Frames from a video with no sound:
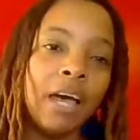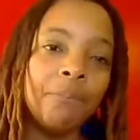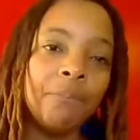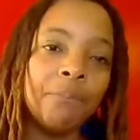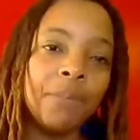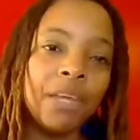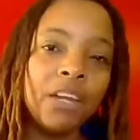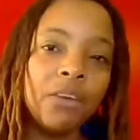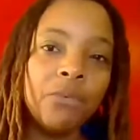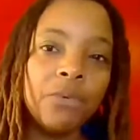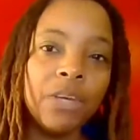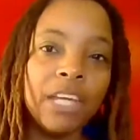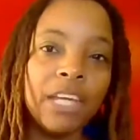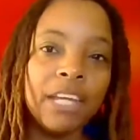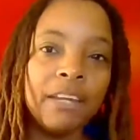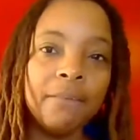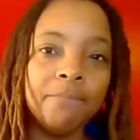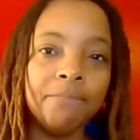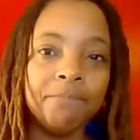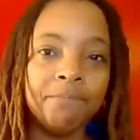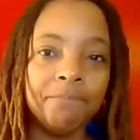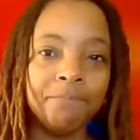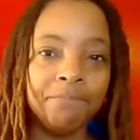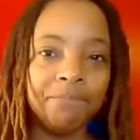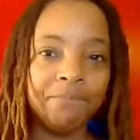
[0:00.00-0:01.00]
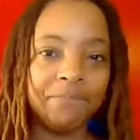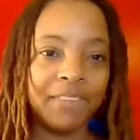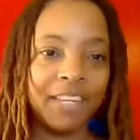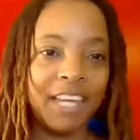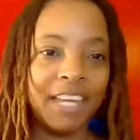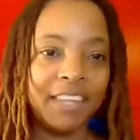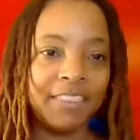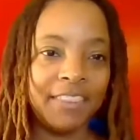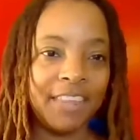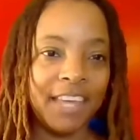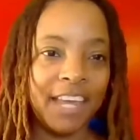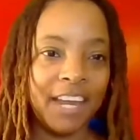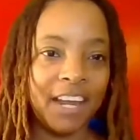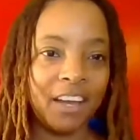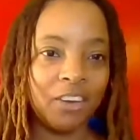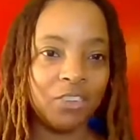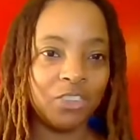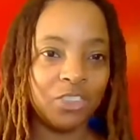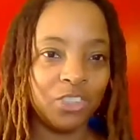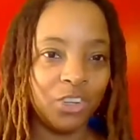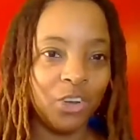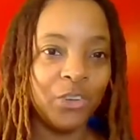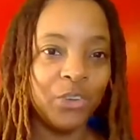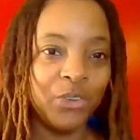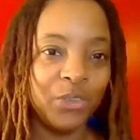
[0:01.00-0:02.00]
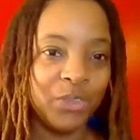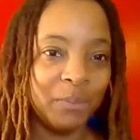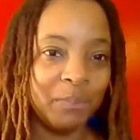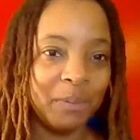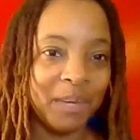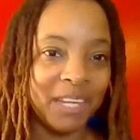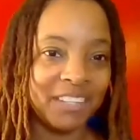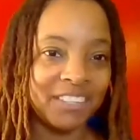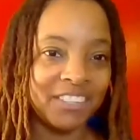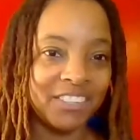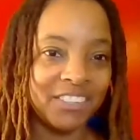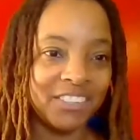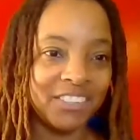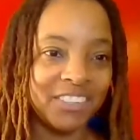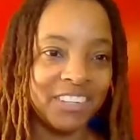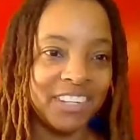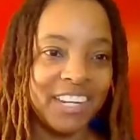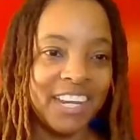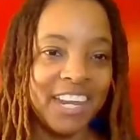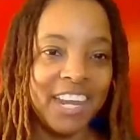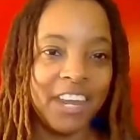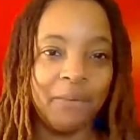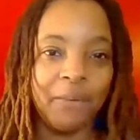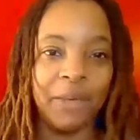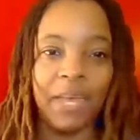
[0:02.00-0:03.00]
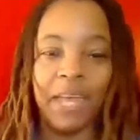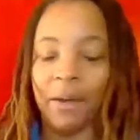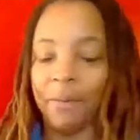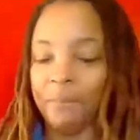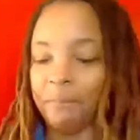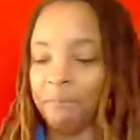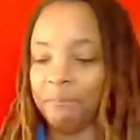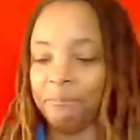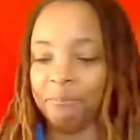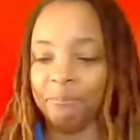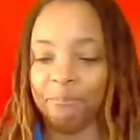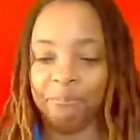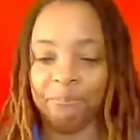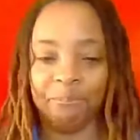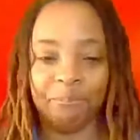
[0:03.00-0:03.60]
I'm going to read and then I'll show you the picture. Here we go.